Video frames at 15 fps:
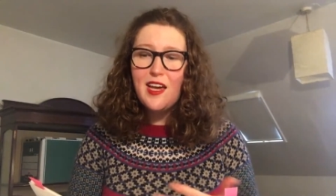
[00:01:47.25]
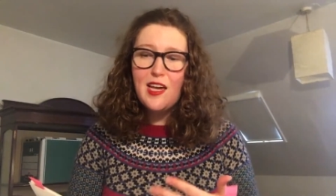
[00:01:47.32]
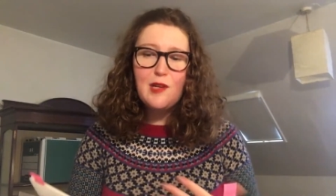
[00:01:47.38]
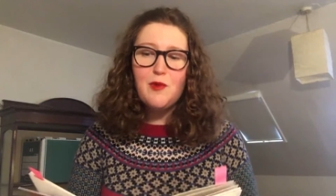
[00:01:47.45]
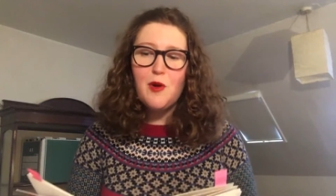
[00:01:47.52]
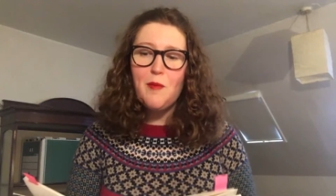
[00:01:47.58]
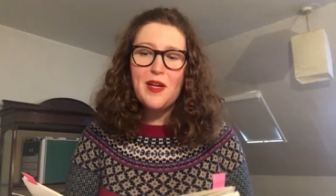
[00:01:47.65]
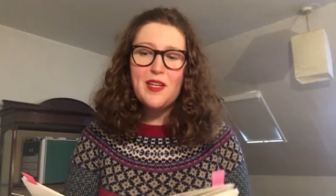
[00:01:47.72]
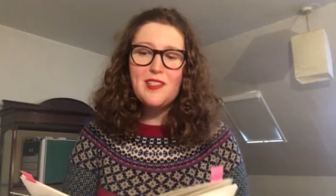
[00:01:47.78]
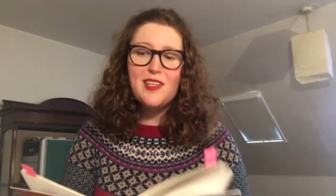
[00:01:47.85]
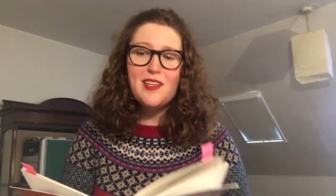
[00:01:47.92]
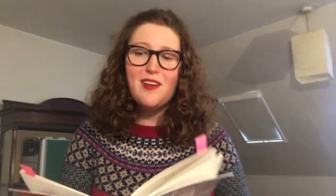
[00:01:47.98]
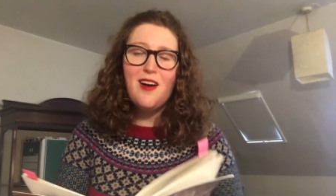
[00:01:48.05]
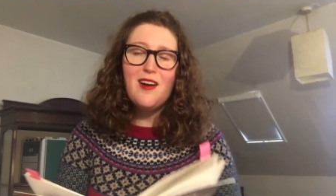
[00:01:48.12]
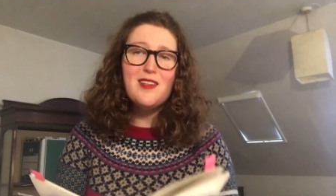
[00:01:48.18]
in
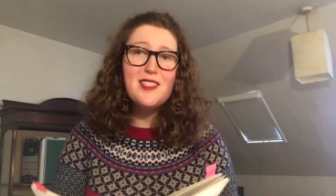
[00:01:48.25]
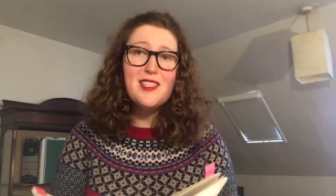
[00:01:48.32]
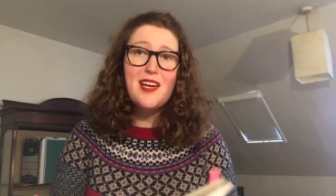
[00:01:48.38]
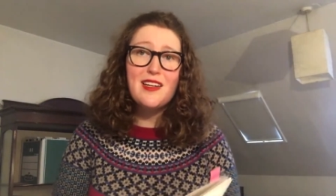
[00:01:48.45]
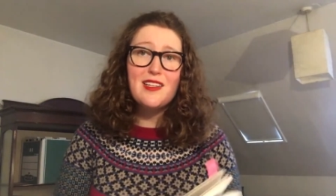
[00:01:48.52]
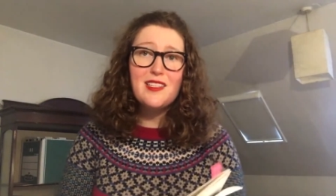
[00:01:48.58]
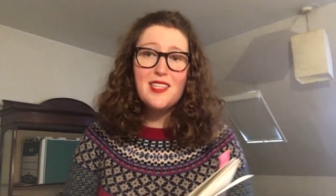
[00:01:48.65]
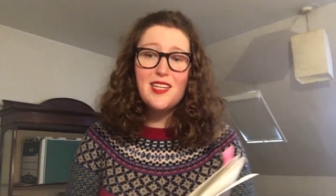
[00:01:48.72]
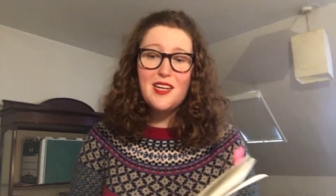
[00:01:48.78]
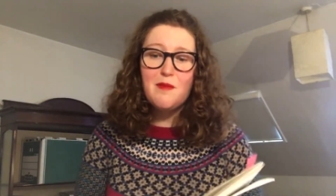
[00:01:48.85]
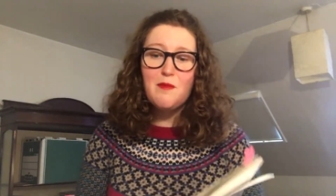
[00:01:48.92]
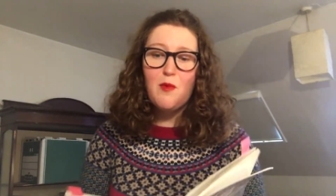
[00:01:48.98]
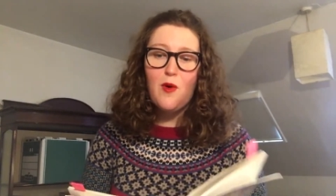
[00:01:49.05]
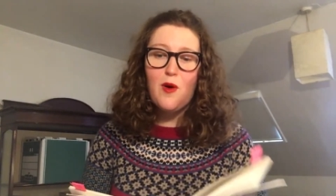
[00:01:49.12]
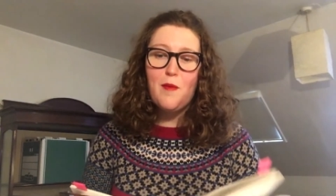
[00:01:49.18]
romantic contexts
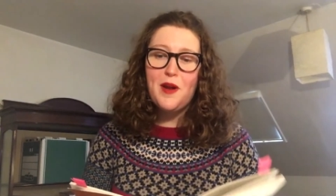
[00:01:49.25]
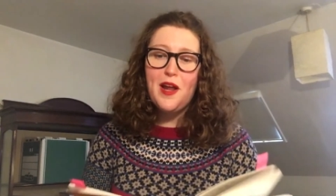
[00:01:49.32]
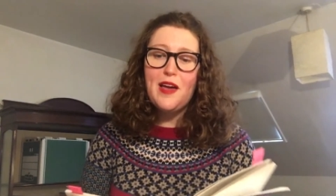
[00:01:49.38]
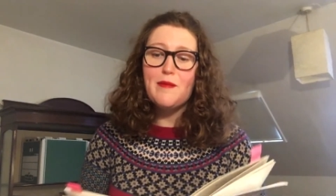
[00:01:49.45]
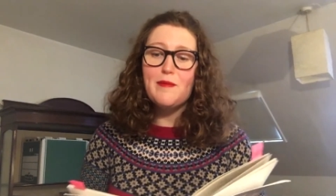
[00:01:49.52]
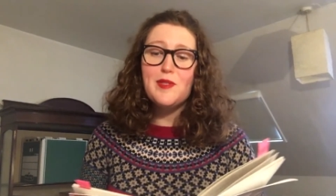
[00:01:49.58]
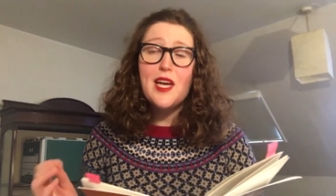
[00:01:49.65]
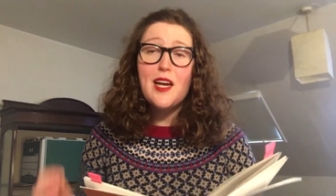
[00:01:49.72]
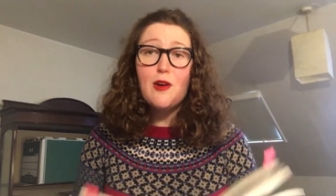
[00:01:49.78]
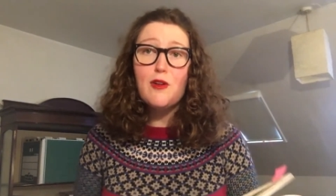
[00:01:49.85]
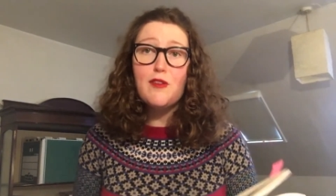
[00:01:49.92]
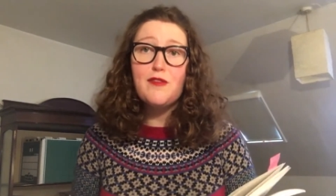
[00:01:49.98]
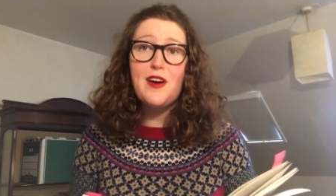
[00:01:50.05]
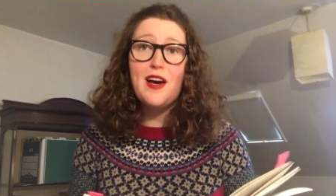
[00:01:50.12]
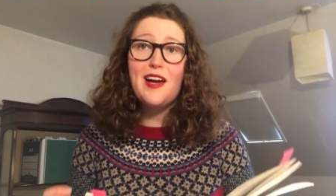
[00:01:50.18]
anymore, but I am
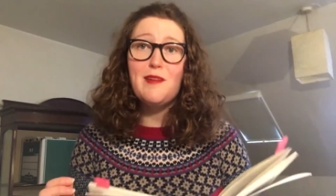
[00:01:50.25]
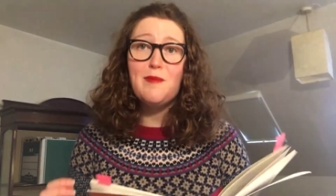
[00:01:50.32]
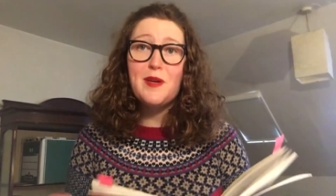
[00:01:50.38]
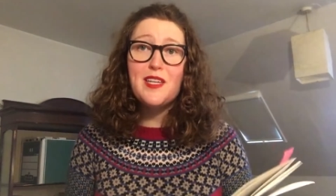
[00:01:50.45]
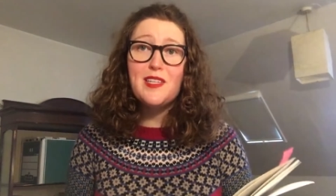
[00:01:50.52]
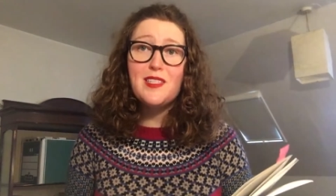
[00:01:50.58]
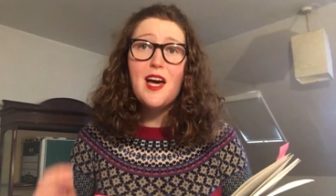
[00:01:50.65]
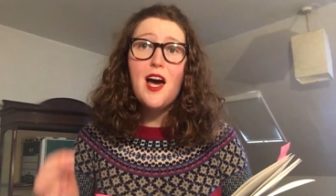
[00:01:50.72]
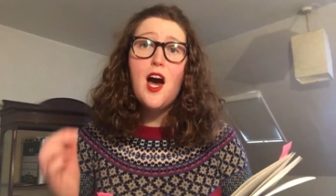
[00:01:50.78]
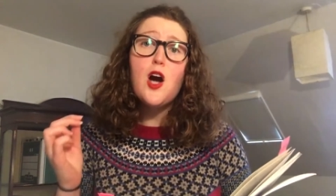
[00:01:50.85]
terrified because,